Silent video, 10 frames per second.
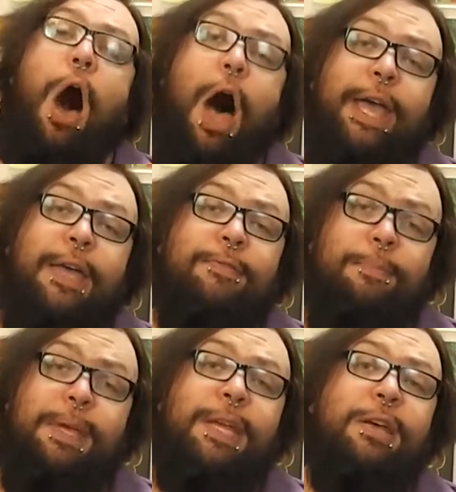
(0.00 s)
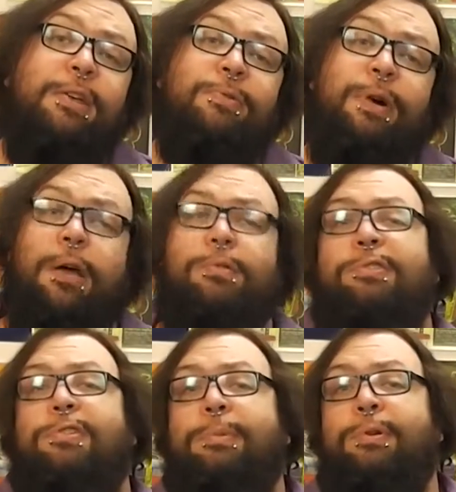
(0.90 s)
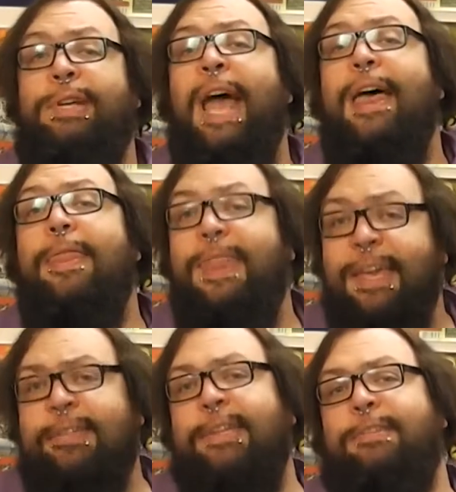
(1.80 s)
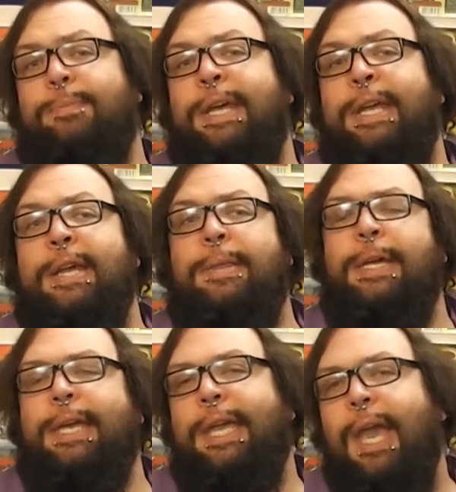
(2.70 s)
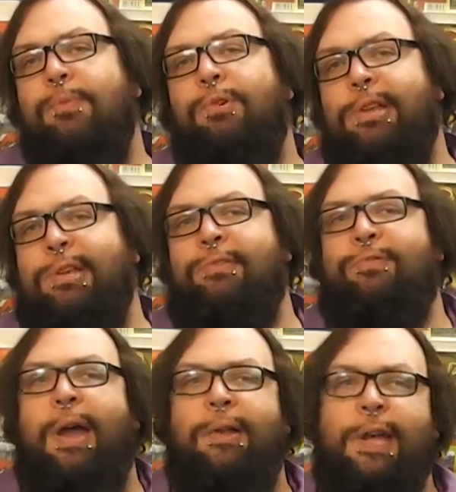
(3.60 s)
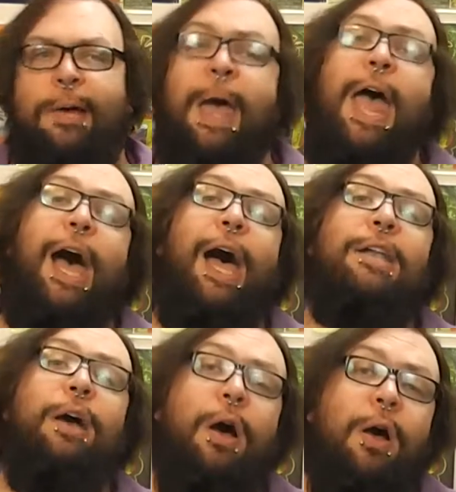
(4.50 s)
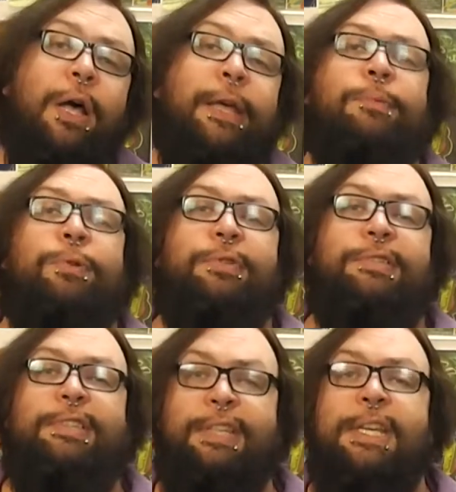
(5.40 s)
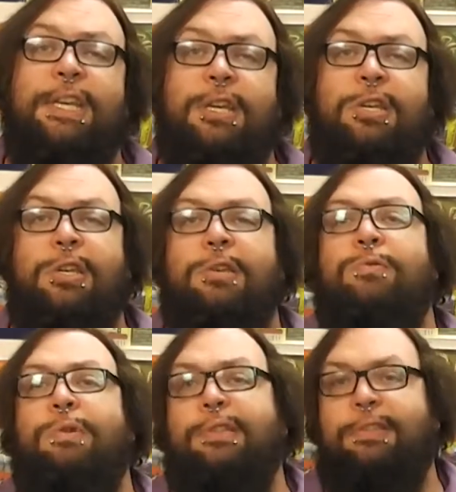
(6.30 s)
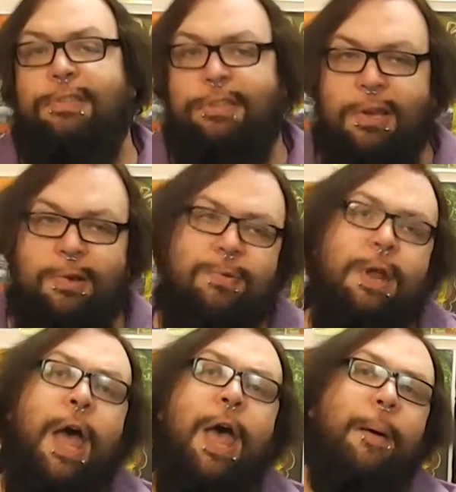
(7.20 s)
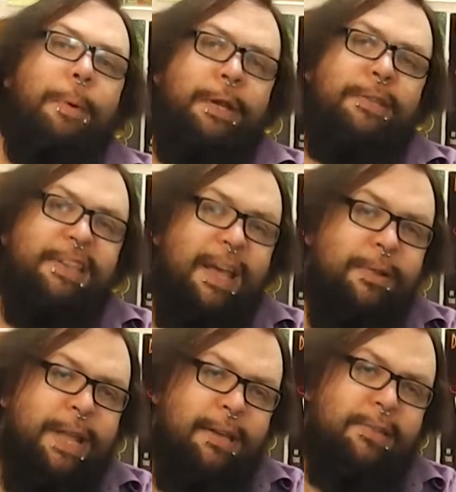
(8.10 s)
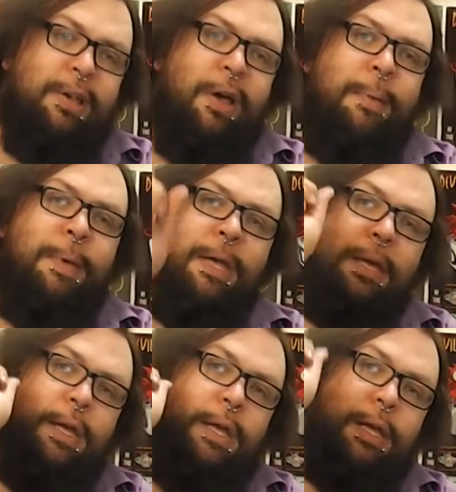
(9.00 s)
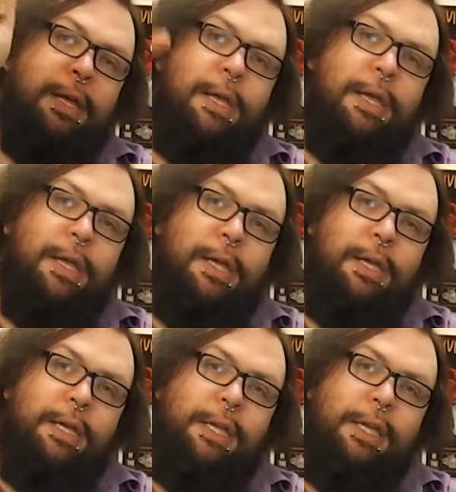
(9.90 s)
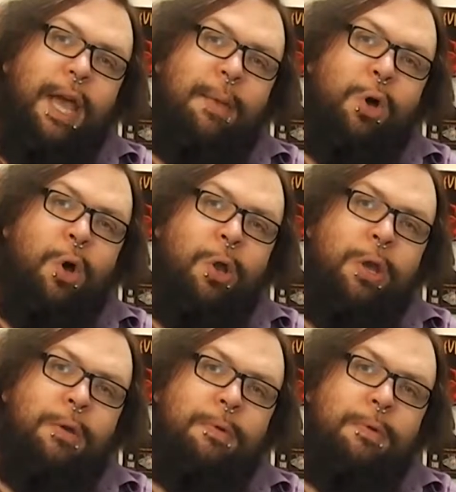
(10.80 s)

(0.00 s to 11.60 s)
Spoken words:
I have been your host, Dominoid. This has been the GameGrin News Roundup, and I will see you soon. But until next time, game on.